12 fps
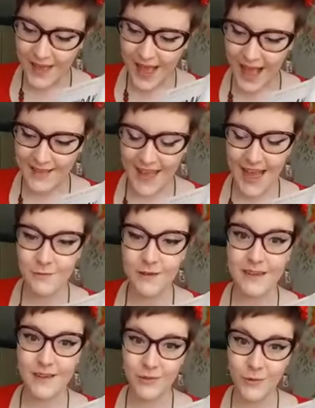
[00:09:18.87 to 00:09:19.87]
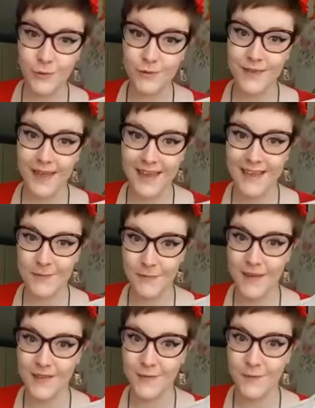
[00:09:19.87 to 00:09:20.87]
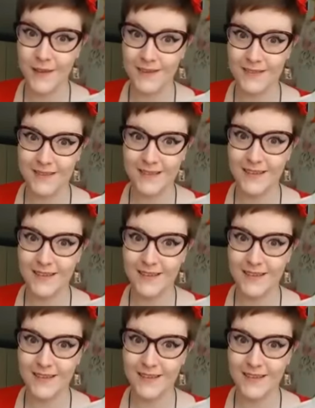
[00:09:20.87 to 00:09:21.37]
and Eric thought that his best friend